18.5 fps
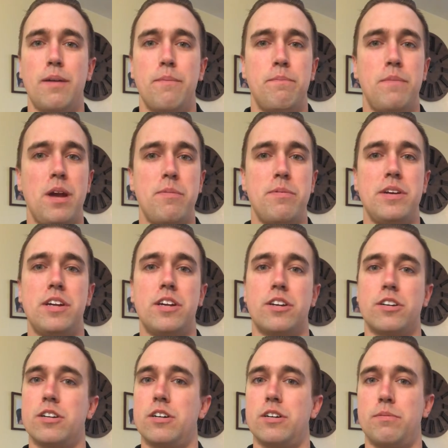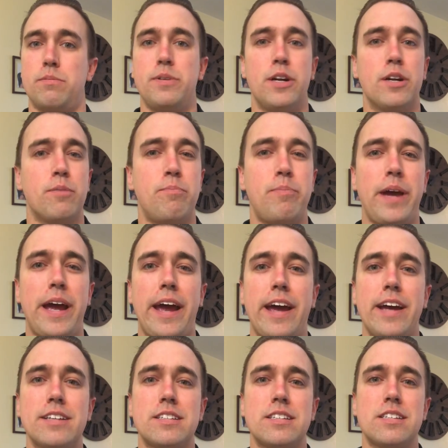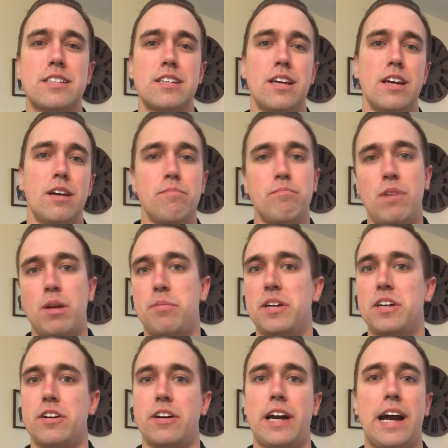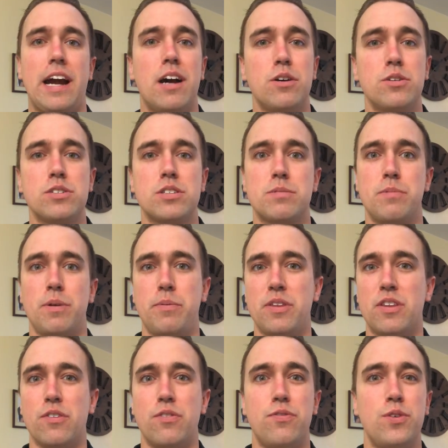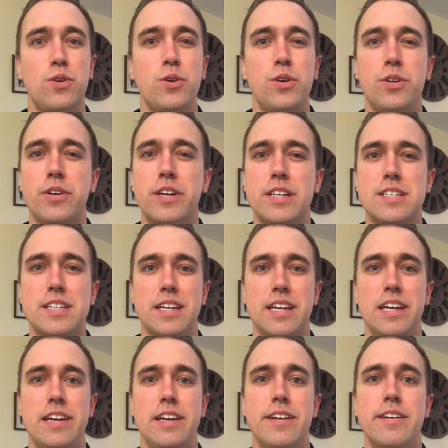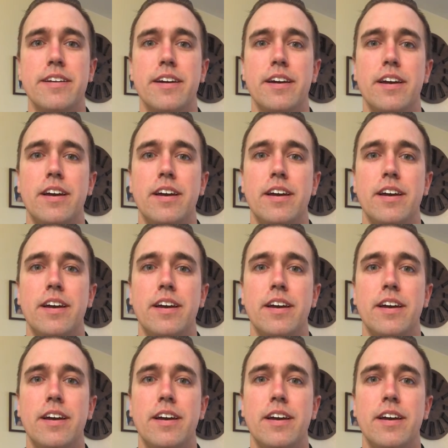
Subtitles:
maybe your pets, maybe your house, maybe the food you get to eat.